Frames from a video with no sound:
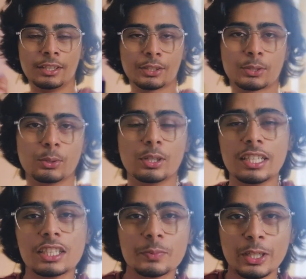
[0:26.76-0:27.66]
So in
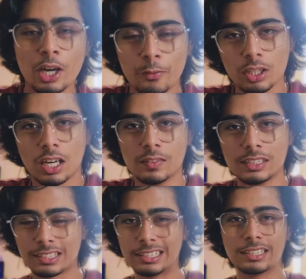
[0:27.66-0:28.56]
this video, I want to cover
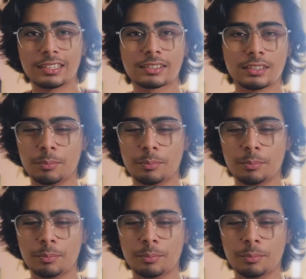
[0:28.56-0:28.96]
three things.